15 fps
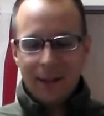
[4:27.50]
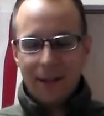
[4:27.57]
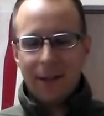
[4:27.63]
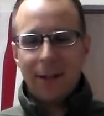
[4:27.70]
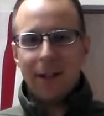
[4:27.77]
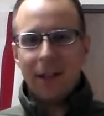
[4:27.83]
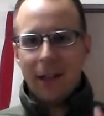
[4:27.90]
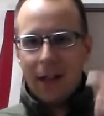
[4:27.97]
and
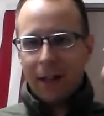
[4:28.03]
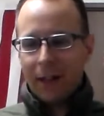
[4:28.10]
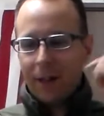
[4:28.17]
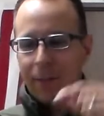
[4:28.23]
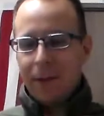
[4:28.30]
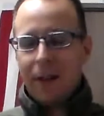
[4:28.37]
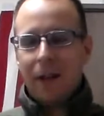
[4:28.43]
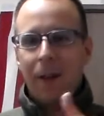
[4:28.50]
just kind of
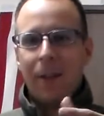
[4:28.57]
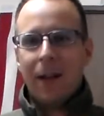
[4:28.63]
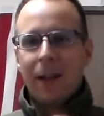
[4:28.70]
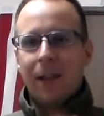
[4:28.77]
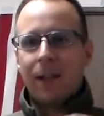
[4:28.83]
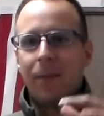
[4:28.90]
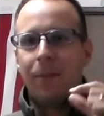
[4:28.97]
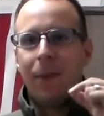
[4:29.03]
clip it in. I might
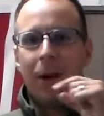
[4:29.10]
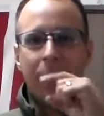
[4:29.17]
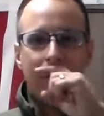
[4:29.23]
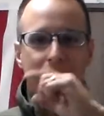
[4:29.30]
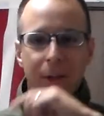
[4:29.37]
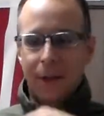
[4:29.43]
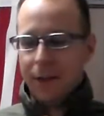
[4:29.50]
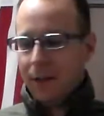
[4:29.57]
get some
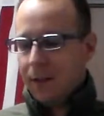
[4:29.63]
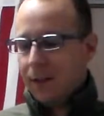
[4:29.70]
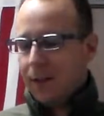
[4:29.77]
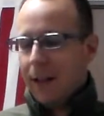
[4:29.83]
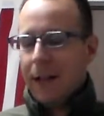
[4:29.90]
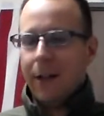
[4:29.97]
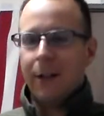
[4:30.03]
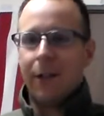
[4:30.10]
buckles
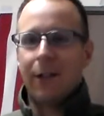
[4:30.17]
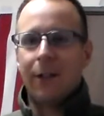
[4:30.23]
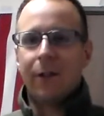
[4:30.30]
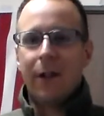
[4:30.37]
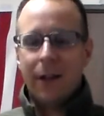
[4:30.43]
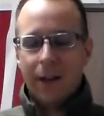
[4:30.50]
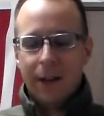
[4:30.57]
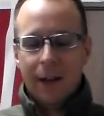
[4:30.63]
later just
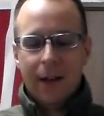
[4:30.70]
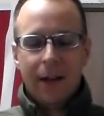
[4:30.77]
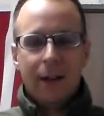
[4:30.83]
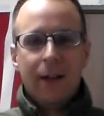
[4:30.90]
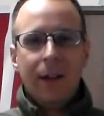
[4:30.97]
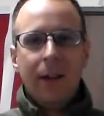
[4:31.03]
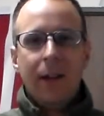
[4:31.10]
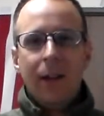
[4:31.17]
so I can
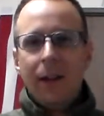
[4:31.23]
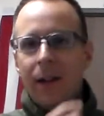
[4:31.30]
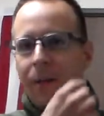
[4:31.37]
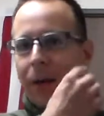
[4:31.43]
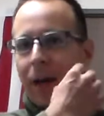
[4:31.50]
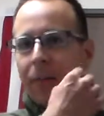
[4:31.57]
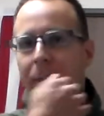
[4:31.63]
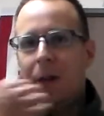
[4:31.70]

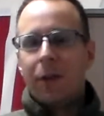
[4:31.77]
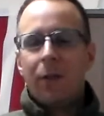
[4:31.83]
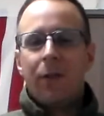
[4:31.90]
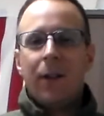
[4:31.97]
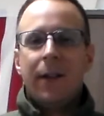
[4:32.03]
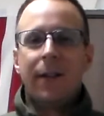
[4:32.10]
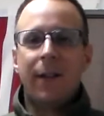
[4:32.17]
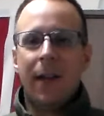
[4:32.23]
unbuckle
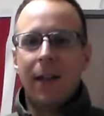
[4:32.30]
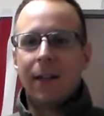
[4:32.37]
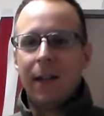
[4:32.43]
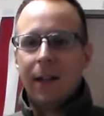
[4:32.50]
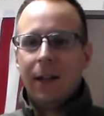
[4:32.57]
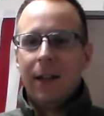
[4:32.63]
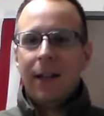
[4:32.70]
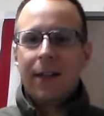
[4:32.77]
one side,
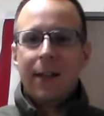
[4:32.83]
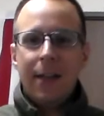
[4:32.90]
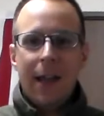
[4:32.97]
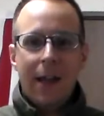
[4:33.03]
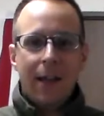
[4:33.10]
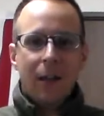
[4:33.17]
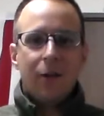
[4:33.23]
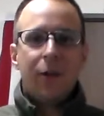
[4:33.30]
kind of like the
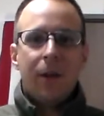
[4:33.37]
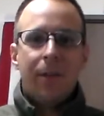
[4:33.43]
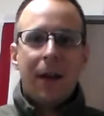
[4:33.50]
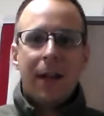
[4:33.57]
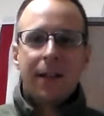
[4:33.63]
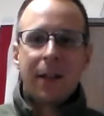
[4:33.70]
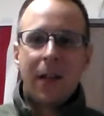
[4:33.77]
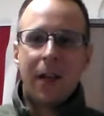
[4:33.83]
Halo Jump
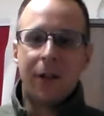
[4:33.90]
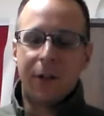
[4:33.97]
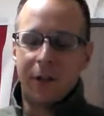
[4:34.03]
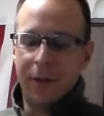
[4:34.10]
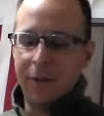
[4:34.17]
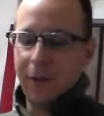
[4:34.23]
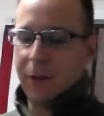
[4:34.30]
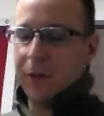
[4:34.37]
mask I also
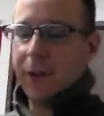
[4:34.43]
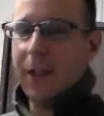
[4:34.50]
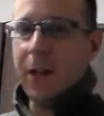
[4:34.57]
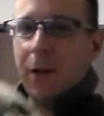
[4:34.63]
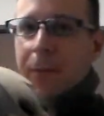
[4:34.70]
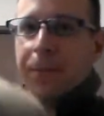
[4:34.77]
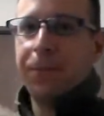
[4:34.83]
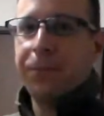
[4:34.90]
reviewed.
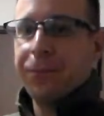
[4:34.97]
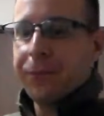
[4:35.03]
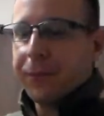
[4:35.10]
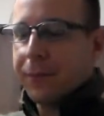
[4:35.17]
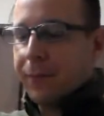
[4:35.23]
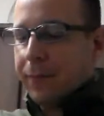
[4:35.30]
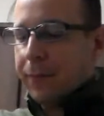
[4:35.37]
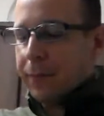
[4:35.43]
So,
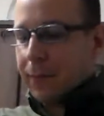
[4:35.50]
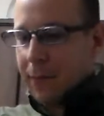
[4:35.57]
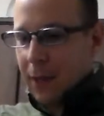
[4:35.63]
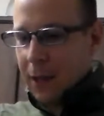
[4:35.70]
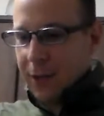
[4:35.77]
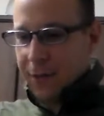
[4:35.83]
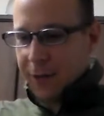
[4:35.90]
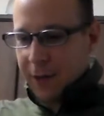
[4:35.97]

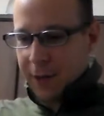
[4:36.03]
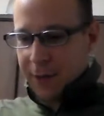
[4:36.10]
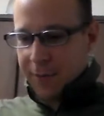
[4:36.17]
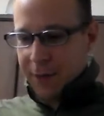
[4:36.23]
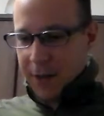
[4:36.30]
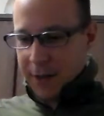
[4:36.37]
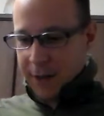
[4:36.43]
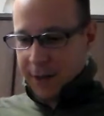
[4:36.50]
as far as
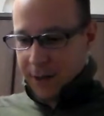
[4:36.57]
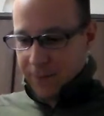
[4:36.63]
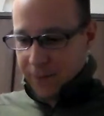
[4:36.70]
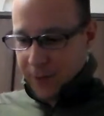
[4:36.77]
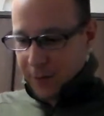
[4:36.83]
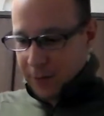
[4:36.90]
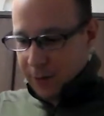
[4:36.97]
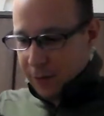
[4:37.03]
fit and
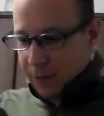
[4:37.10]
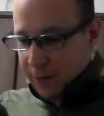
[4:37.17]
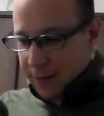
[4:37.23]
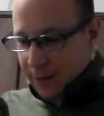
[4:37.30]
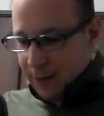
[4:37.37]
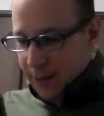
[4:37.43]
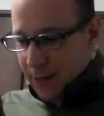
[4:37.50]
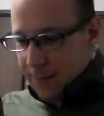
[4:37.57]
comfort, this one
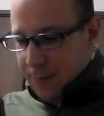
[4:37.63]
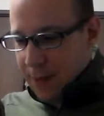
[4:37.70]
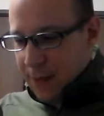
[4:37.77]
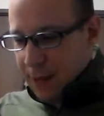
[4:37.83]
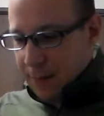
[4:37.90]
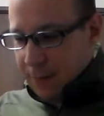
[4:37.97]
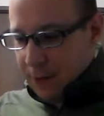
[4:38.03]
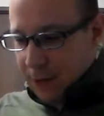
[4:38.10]
is a
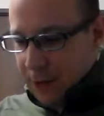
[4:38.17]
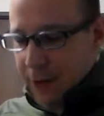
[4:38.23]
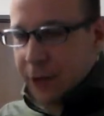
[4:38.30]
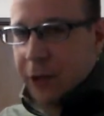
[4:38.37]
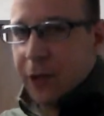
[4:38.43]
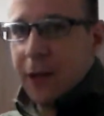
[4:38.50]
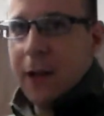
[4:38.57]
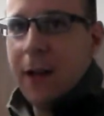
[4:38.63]
medium
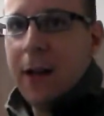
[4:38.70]
large.